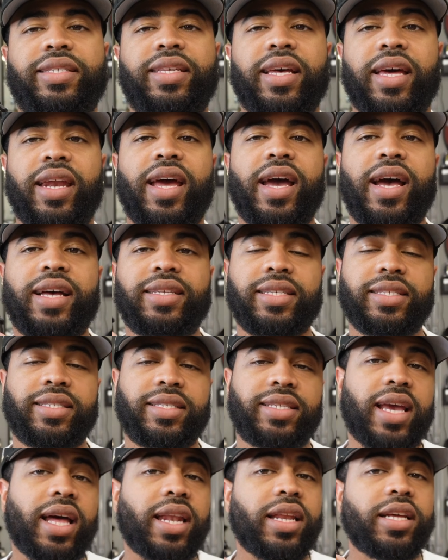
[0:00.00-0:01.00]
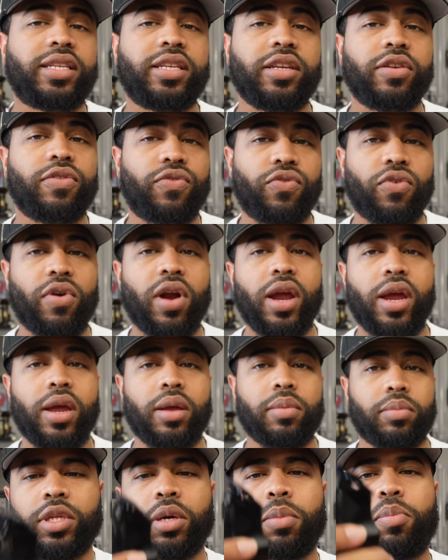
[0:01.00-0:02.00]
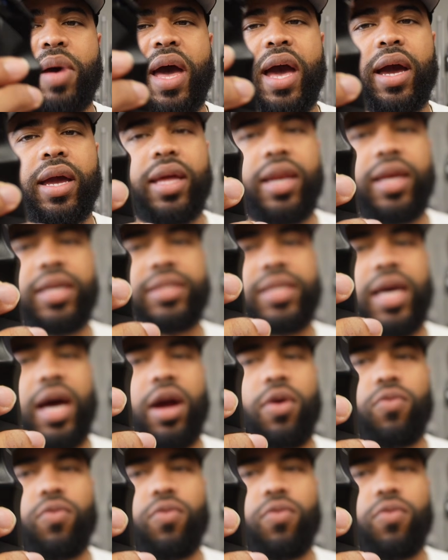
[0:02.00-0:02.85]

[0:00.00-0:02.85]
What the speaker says: said it has a skeleton frame. The back of this, I